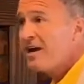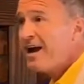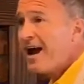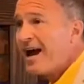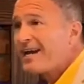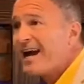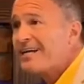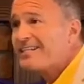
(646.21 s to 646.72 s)

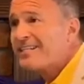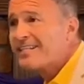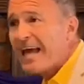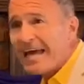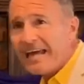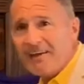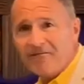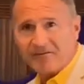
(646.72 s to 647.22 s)
I got
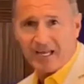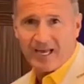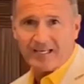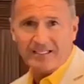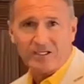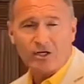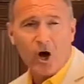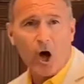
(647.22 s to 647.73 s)
saved
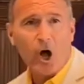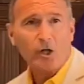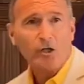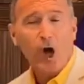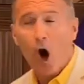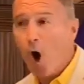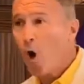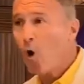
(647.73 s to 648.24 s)
in called
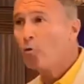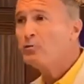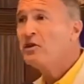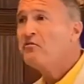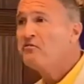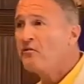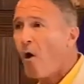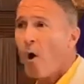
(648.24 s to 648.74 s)
"Hold the
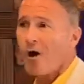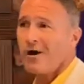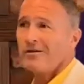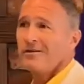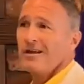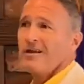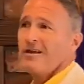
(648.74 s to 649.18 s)
Fort,